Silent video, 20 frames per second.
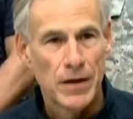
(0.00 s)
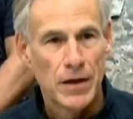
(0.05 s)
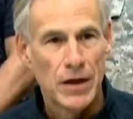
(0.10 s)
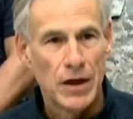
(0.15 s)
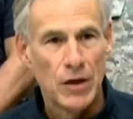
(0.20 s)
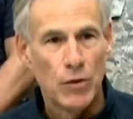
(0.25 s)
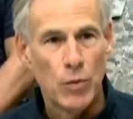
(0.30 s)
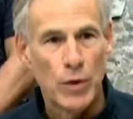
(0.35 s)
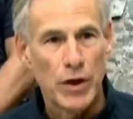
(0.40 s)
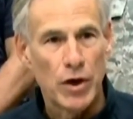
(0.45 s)

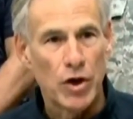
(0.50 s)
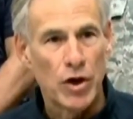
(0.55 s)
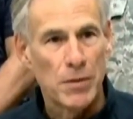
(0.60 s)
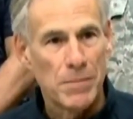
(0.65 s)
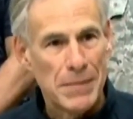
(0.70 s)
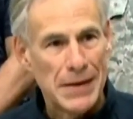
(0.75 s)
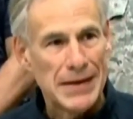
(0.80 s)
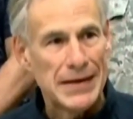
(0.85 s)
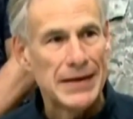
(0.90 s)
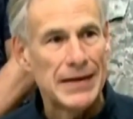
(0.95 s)
Uh, we are
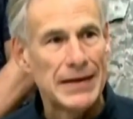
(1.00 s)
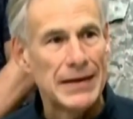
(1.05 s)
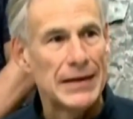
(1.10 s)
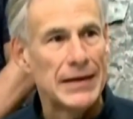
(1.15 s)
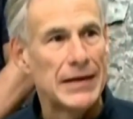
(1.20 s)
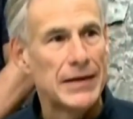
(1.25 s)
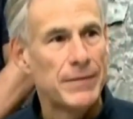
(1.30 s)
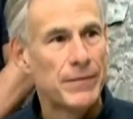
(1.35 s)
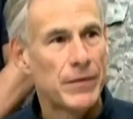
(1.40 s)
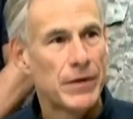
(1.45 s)

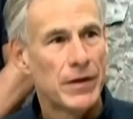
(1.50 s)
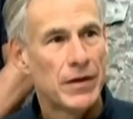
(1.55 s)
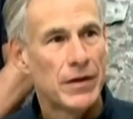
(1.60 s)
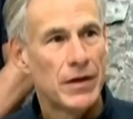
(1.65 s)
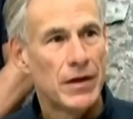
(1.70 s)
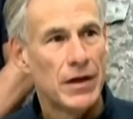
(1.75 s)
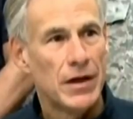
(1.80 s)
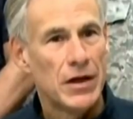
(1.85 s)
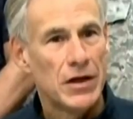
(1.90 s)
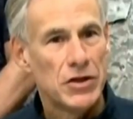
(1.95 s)
immediately
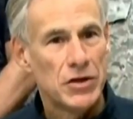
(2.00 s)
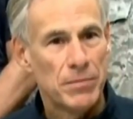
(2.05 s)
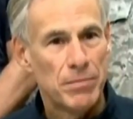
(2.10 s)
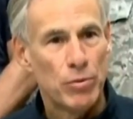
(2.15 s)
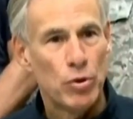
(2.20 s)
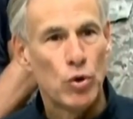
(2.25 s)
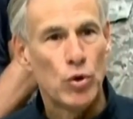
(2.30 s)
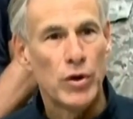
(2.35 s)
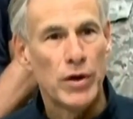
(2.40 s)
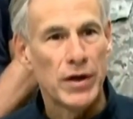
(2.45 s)
uh,
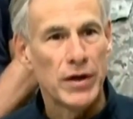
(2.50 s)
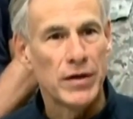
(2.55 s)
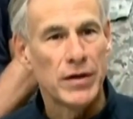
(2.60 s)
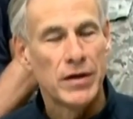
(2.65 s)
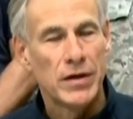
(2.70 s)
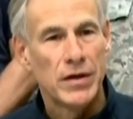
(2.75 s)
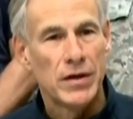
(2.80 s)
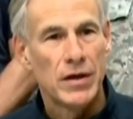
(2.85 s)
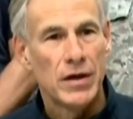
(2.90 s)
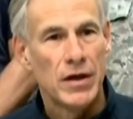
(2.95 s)
deploying
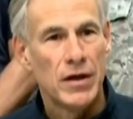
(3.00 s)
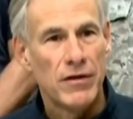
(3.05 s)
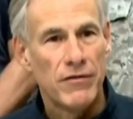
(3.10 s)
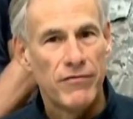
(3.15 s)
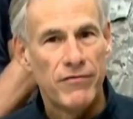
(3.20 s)
uh,